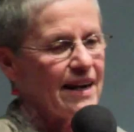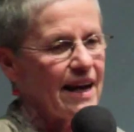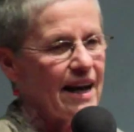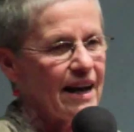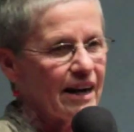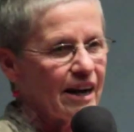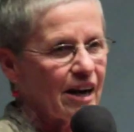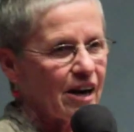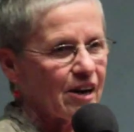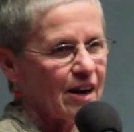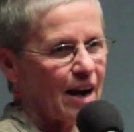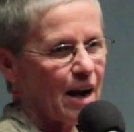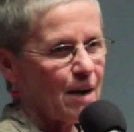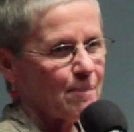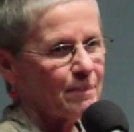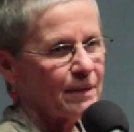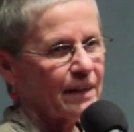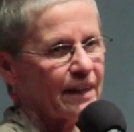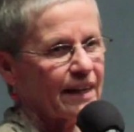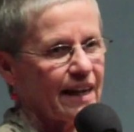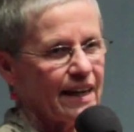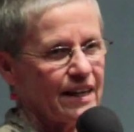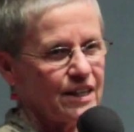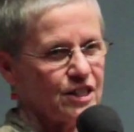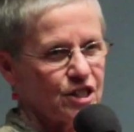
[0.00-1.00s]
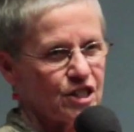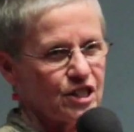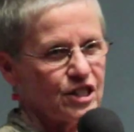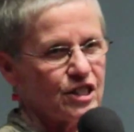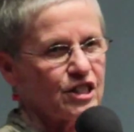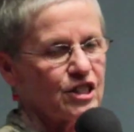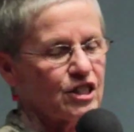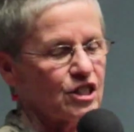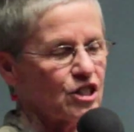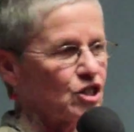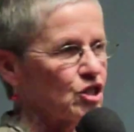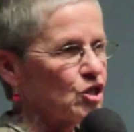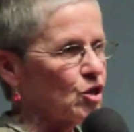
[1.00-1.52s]
out our applications
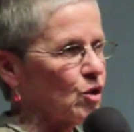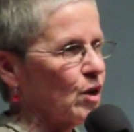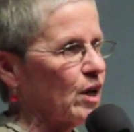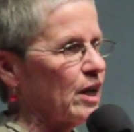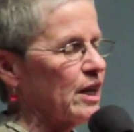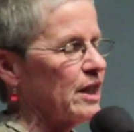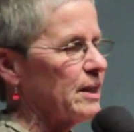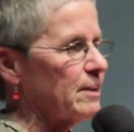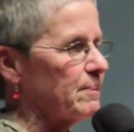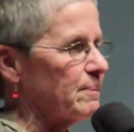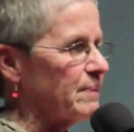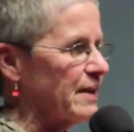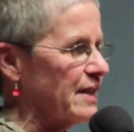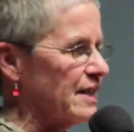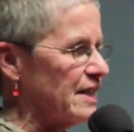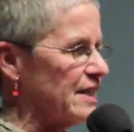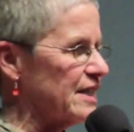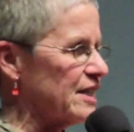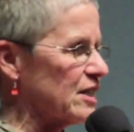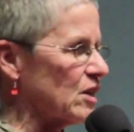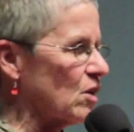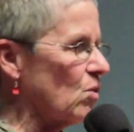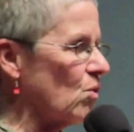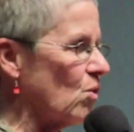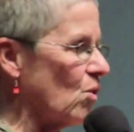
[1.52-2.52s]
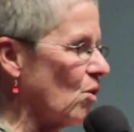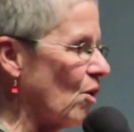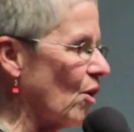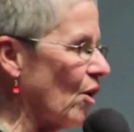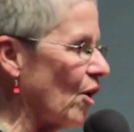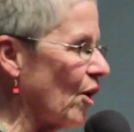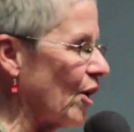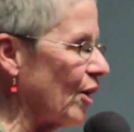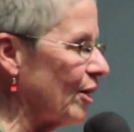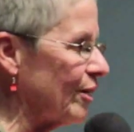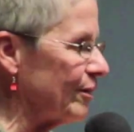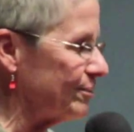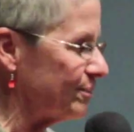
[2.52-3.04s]
to join the Peace
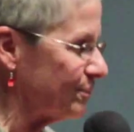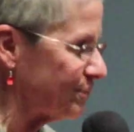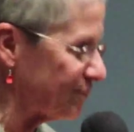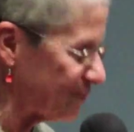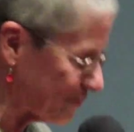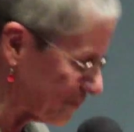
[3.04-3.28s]
Corps.